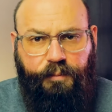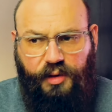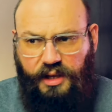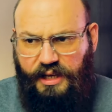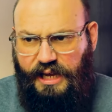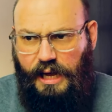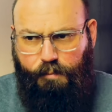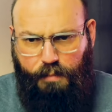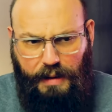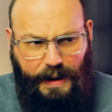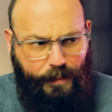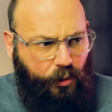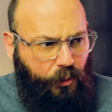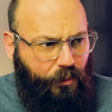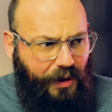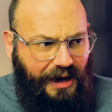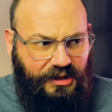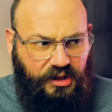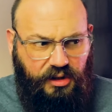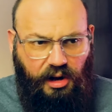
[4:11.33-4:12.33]
Yet people
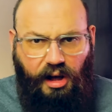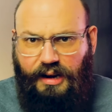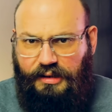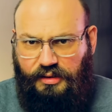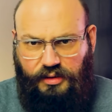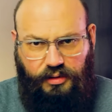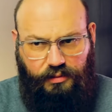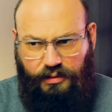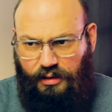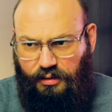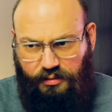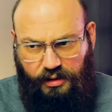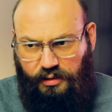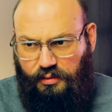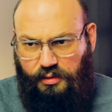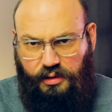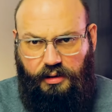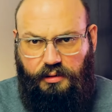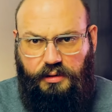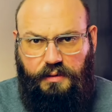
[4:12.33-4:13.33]
buy stocks. There, there,
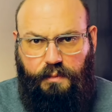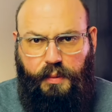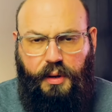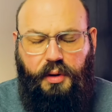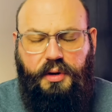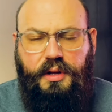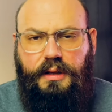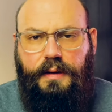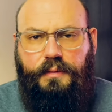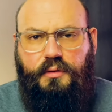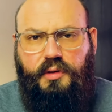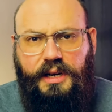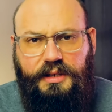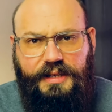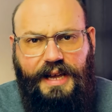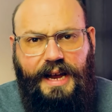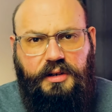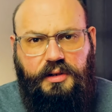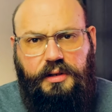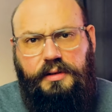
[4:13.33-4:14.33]
there's billions of
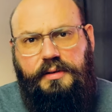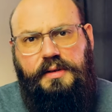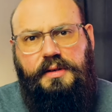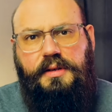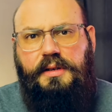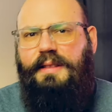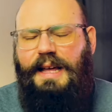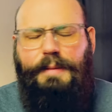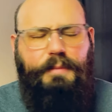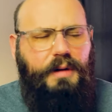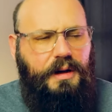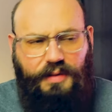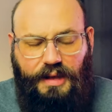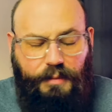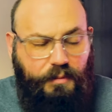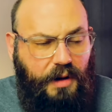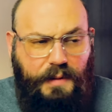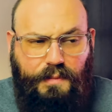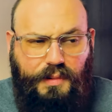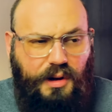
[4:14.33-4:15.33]
transactions. That might, that
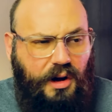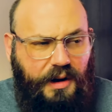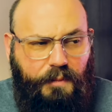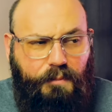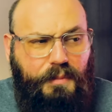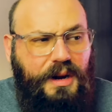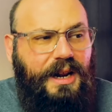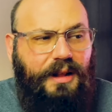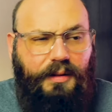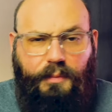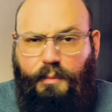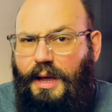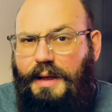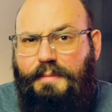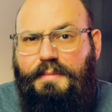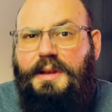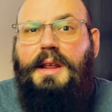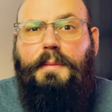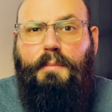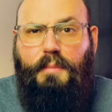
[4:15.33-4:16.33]
might be on a
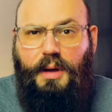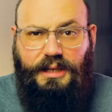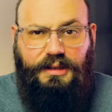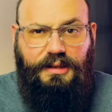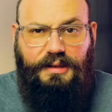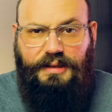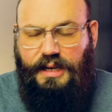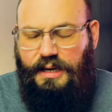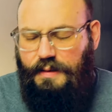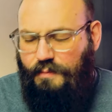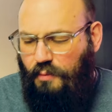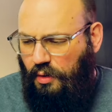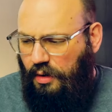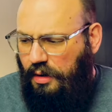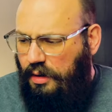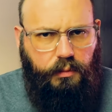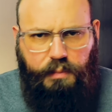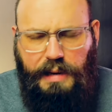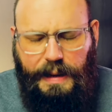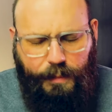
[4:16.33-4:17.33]
minute-by-minute basis anymore.
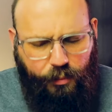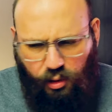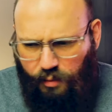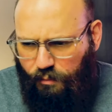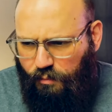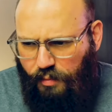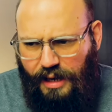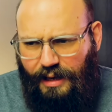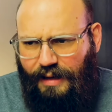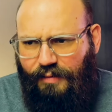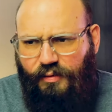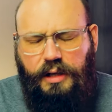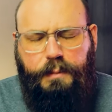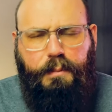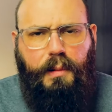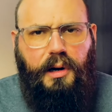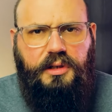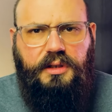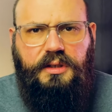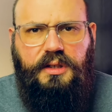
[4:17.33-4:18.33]
People are making these
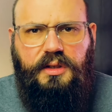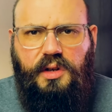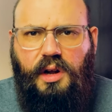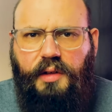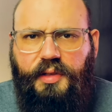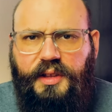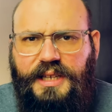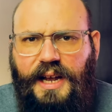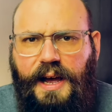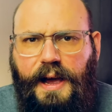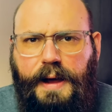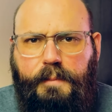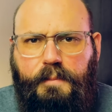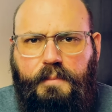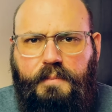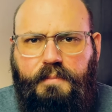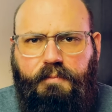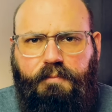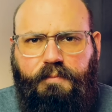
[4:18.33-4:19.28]
purchases all the time,